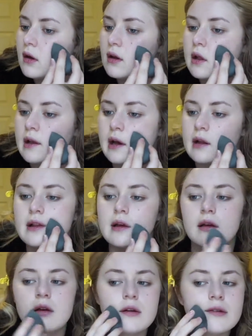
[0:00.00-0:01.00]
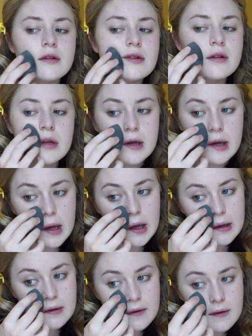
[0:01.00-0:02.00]
lightly, just in
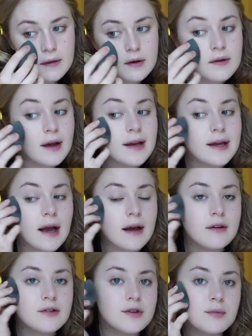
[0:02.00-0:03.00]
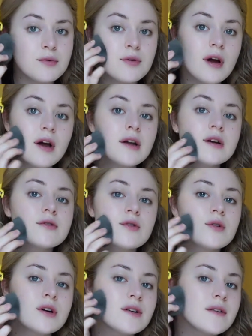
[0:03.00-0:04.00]
case there's any extra product,
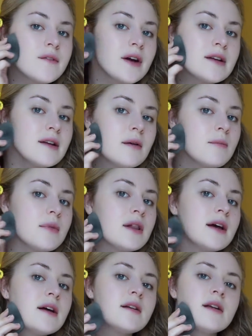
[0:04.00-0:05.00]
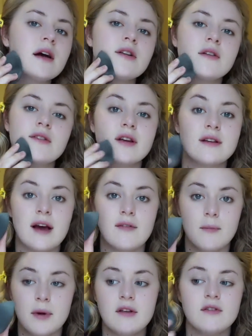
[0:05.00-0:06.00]
or if I didn't blend. I just like to have
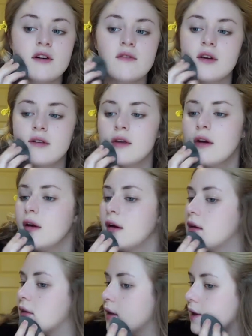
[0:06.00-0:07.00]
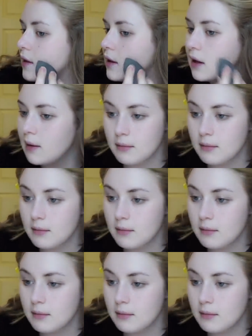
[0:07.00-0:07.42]
a big surface, lightly